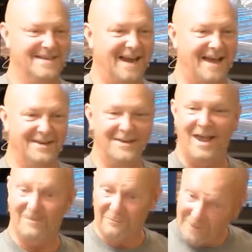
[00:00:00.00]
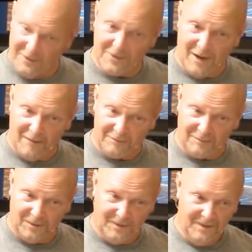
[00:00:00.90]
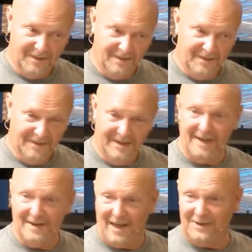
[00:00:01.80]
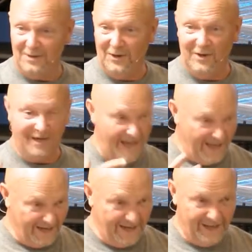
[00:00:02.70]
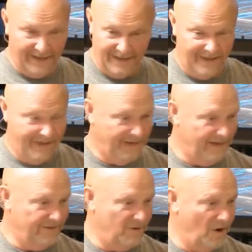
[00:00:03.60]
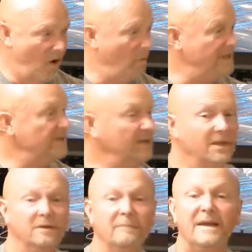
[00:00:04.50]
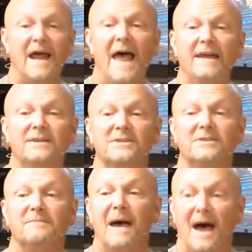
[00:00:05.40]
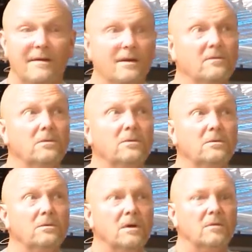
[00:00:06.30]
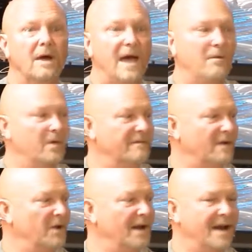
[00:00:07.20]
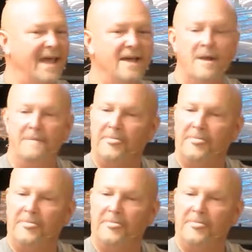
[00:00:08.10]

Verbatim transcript: It's like, do you ever feel comfortable? Yeah, like you're looking at it and and, and you're always a little bit anxious about. Ooh, oh, what God? What if I run out of gas?